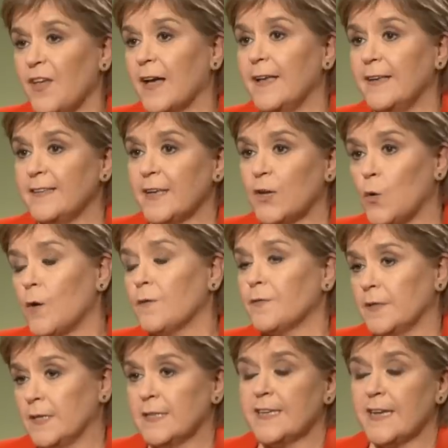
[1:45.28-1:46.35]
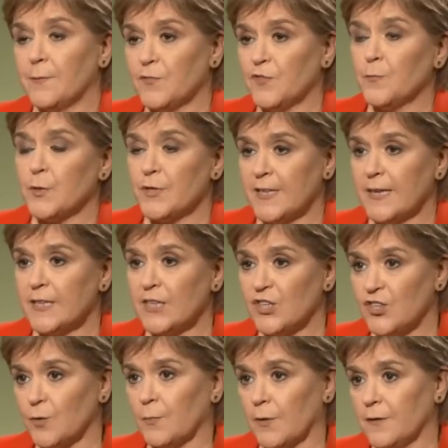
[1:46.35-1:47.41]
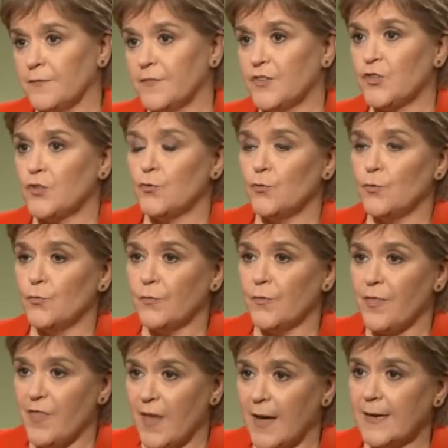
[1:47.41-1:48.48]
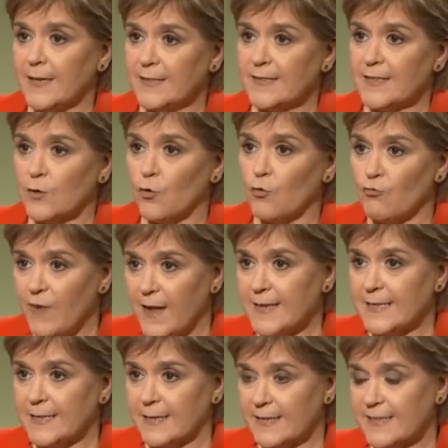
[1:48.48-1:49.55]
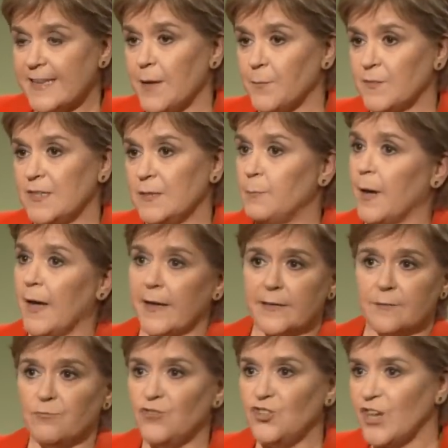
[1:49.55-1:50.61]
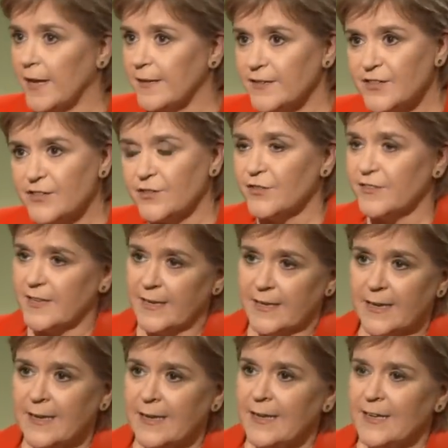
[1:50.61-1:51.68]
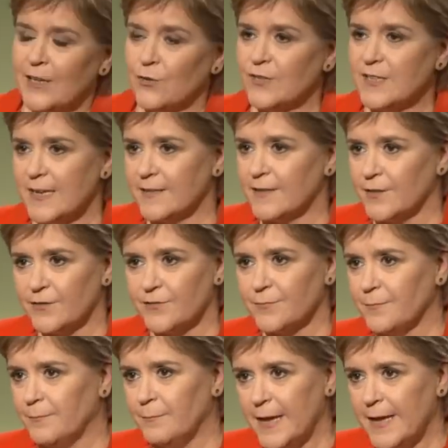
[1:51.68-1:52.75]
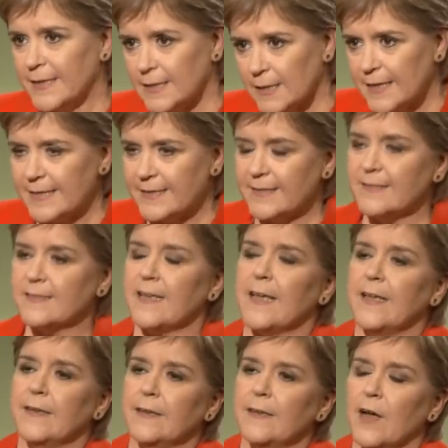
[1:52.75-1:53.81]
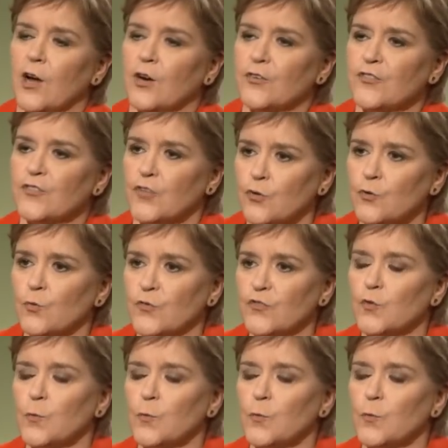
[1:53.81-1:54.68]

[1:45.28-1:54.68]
that is equivalent in terms of percentage uplift to that already accepted by janitors and dinner men and ladies in our schools.